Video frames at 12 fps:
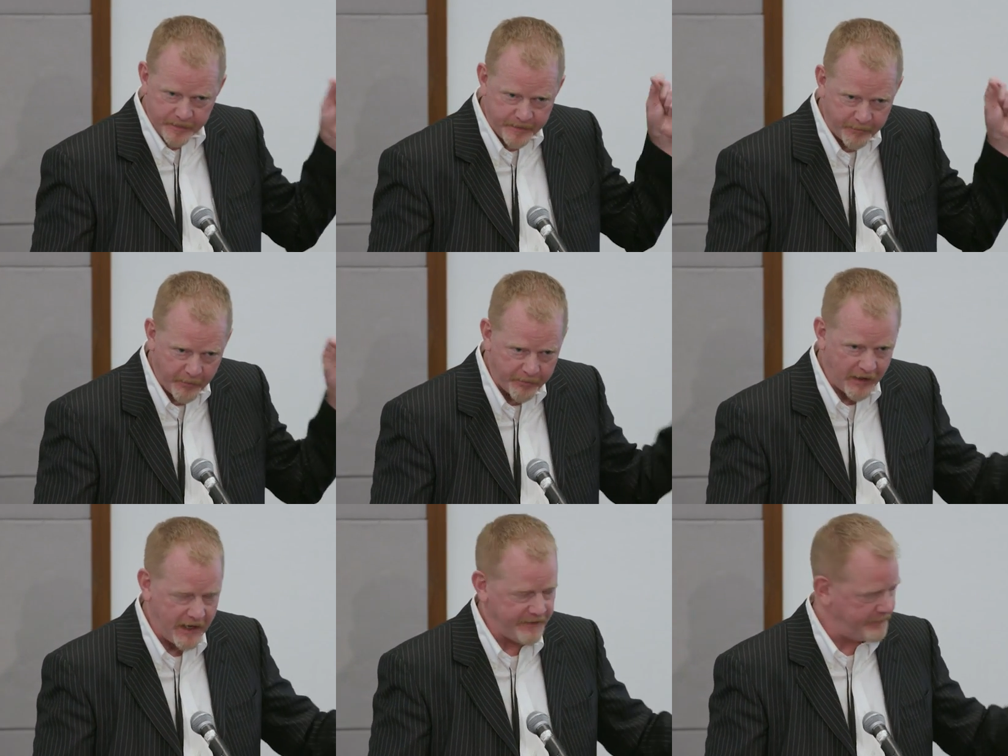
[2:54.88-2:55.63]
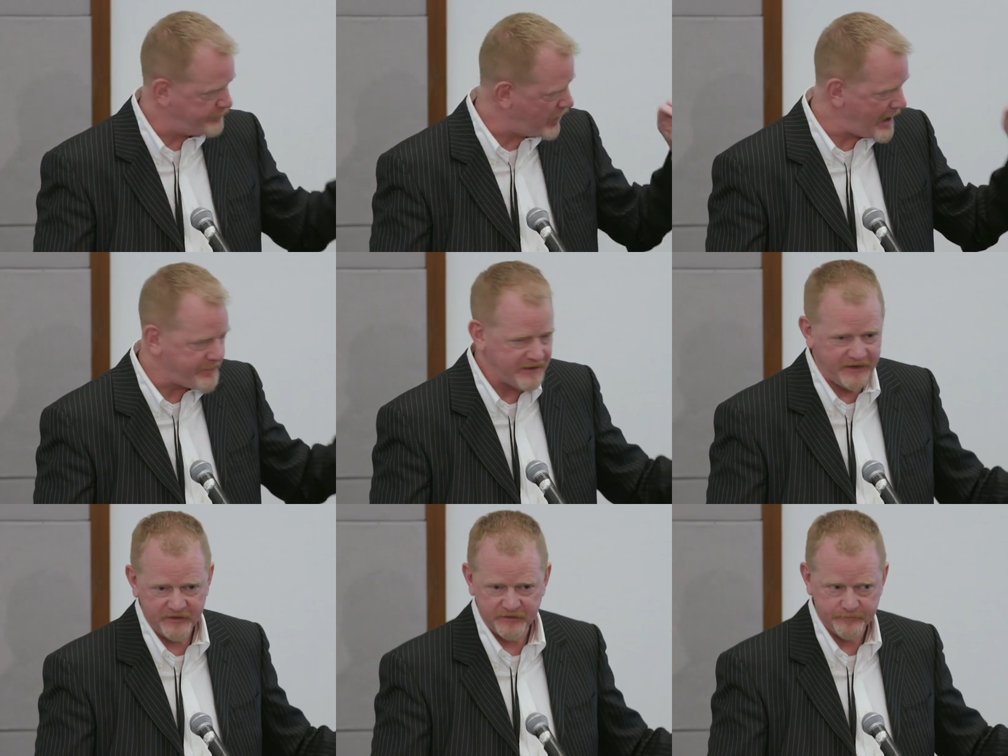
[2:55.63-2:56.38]
The
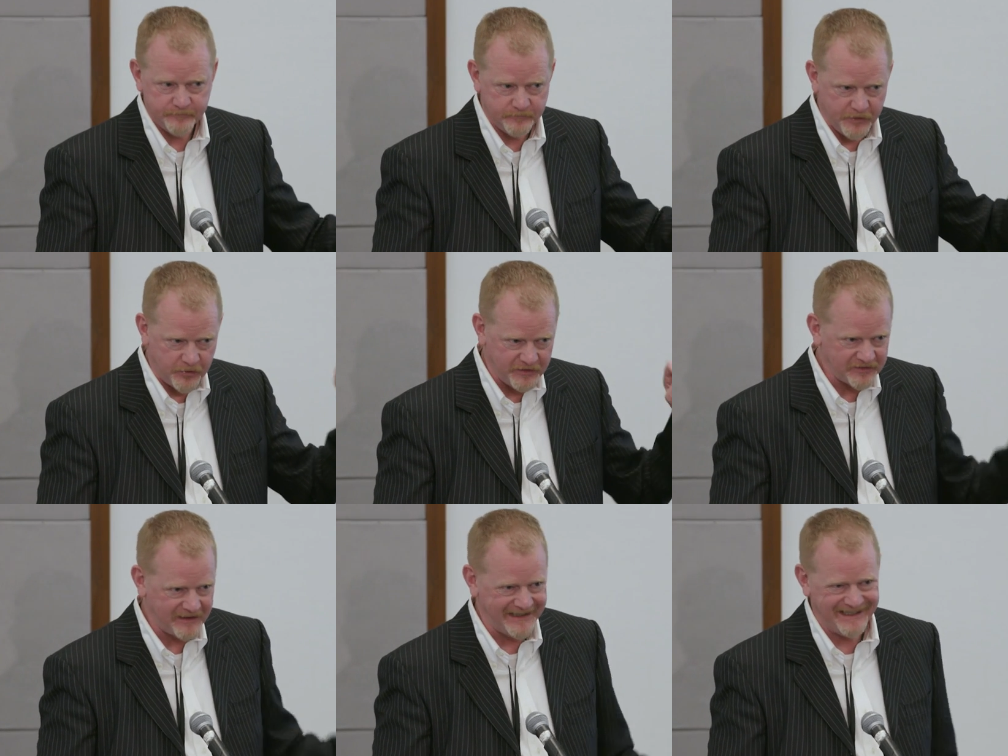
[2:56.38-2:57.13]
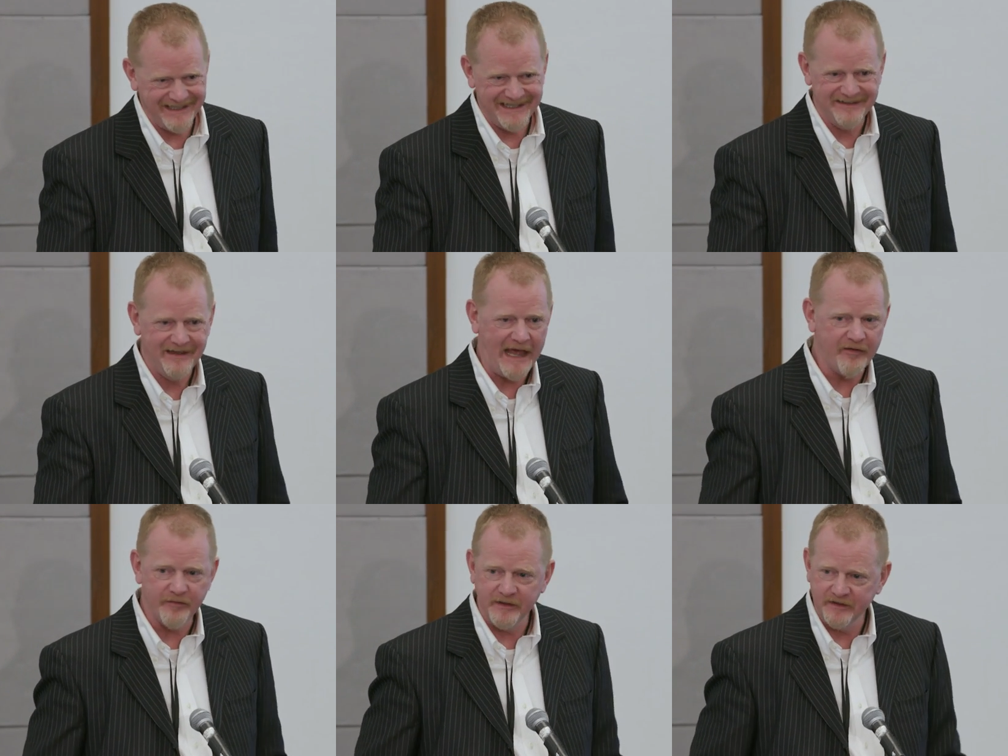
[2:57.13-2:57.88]
properties, the crystallinity,
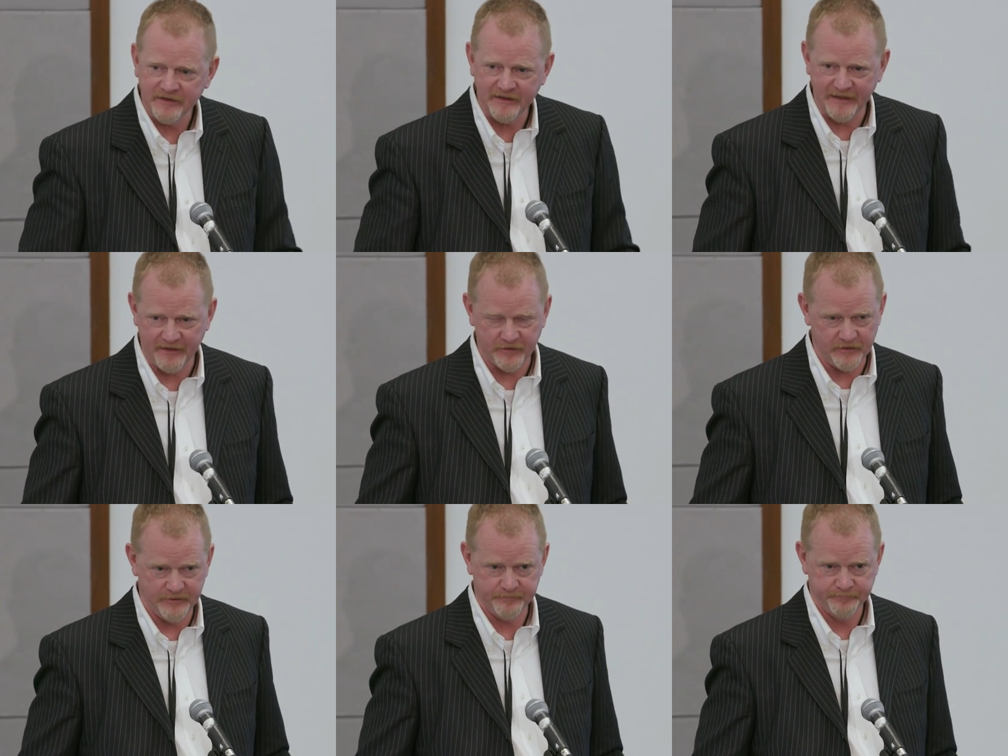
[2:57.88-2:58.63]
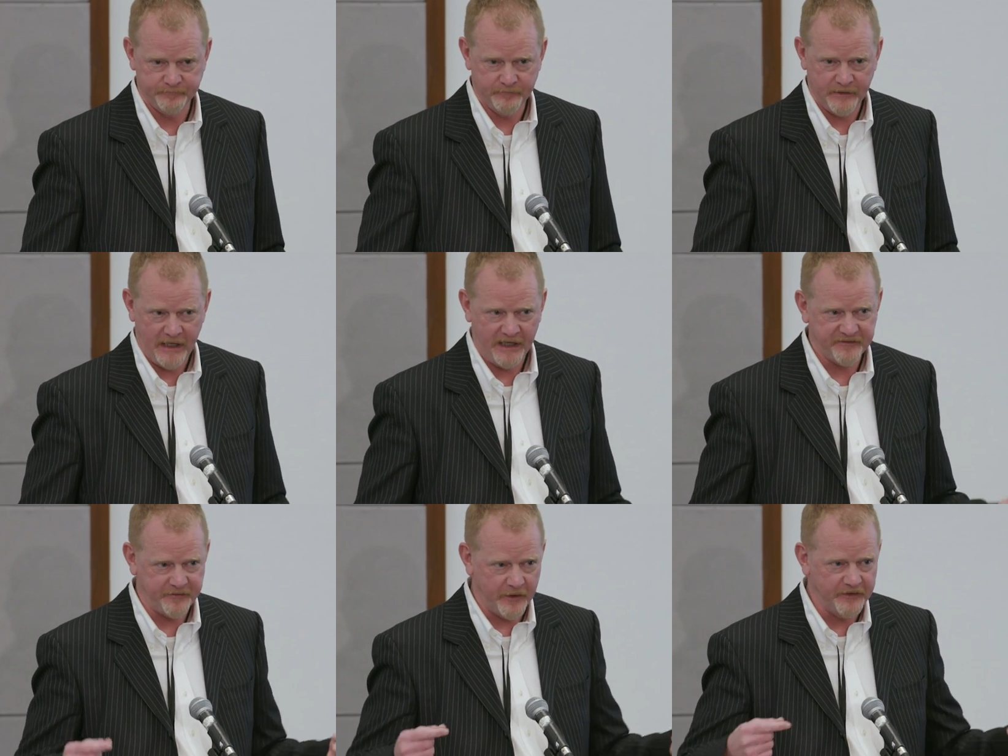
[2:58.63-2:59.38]
everything is identical.
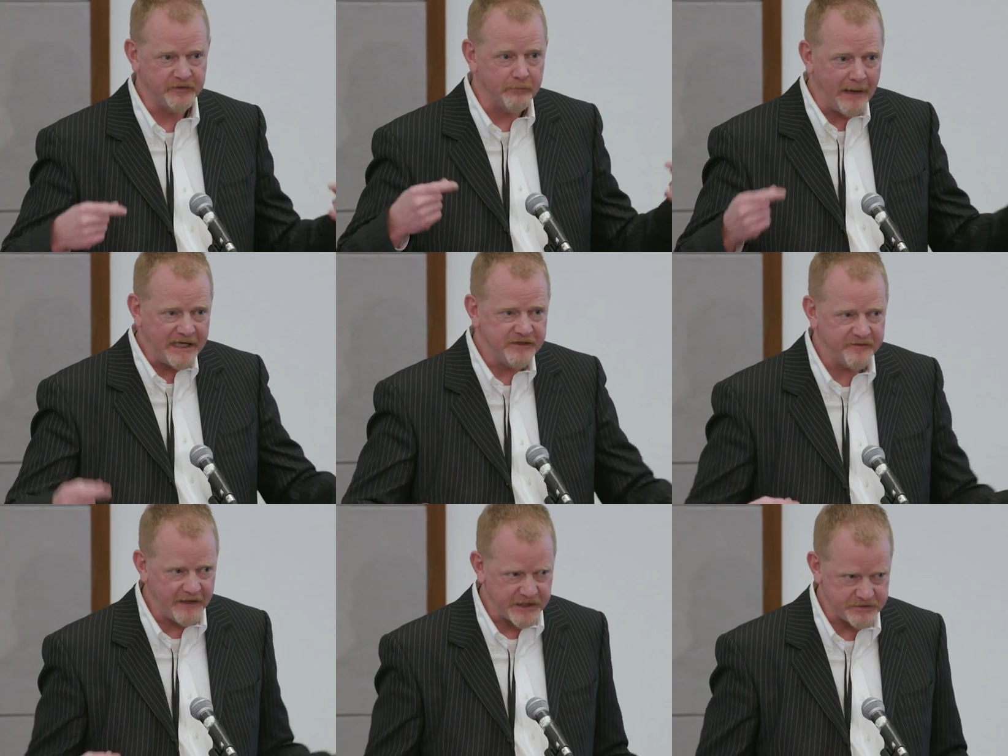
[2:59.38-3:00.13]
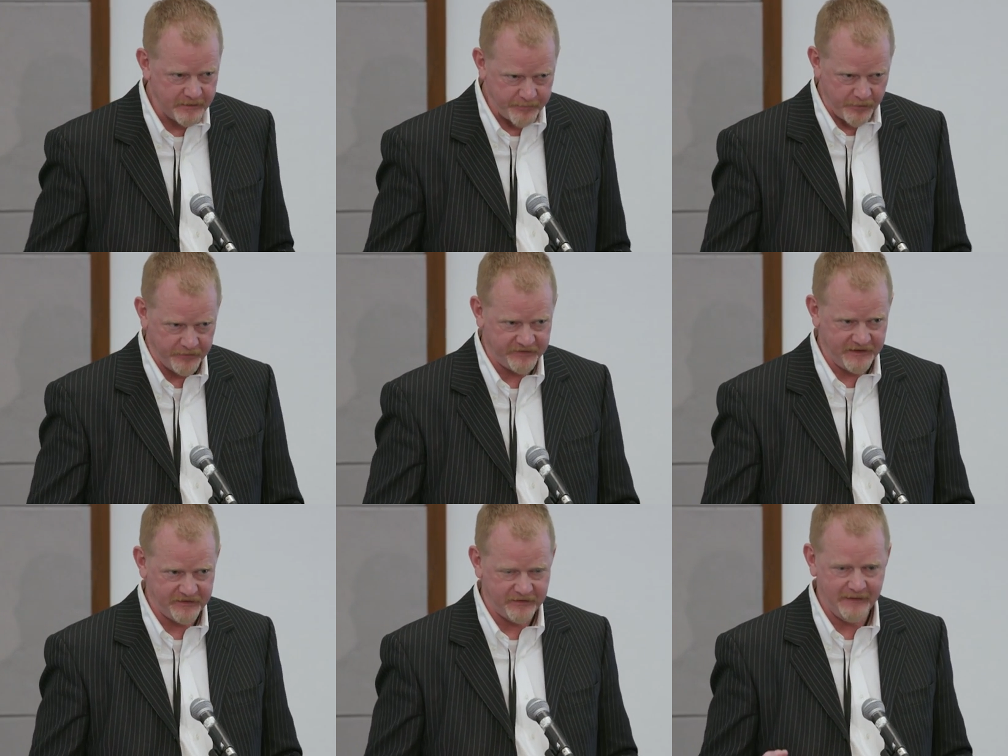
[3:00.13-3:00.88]
As far as the manufacturing
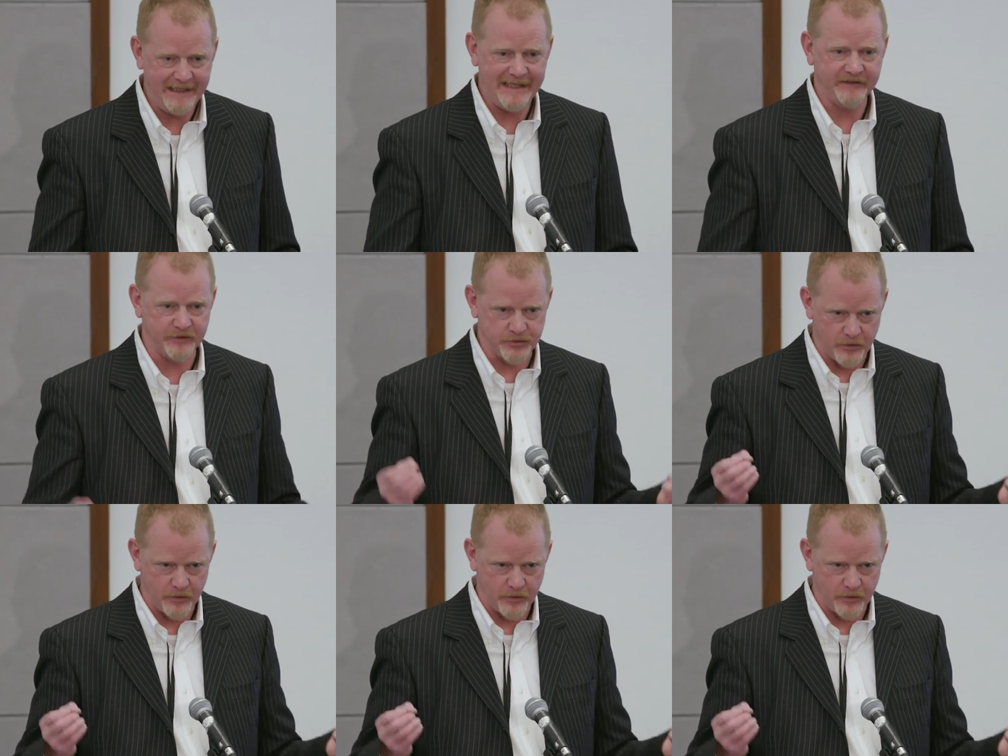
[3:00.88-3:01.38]
process, it's a